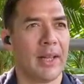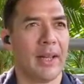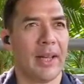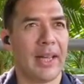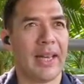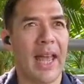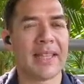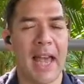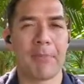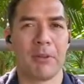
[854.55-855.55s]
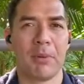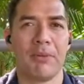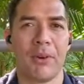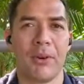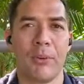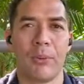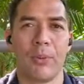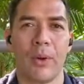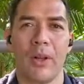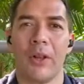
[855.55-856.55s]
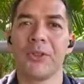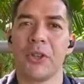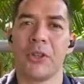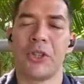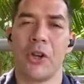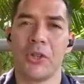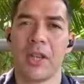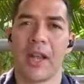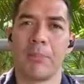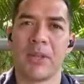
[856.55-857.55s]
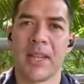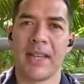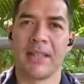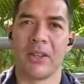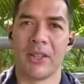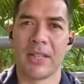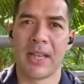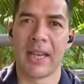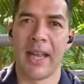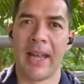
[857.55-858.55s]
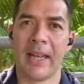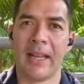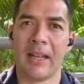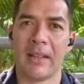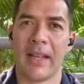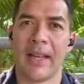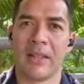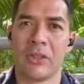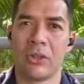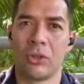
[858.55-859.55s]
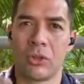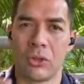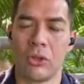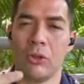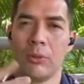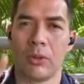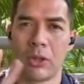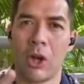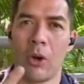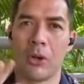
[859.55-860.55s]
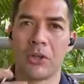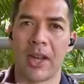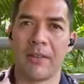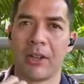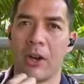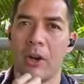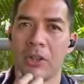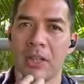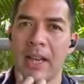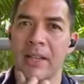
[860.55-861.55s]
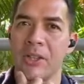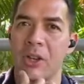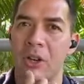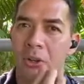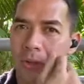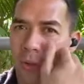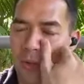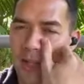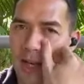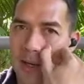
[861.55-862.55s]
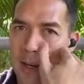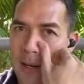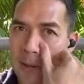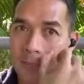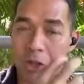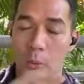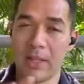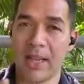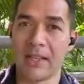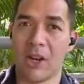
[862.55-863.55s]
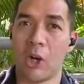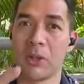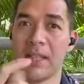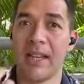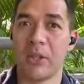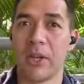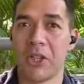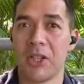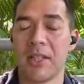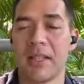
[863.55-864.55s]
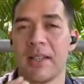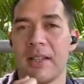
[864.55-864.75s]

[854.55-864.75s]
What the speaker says: it has happened before. Also, the shows that I present on CNA, they're two co-hosts. I have a co-host, Glenda Chong or Dawn Tan. So we tend to alternate questions,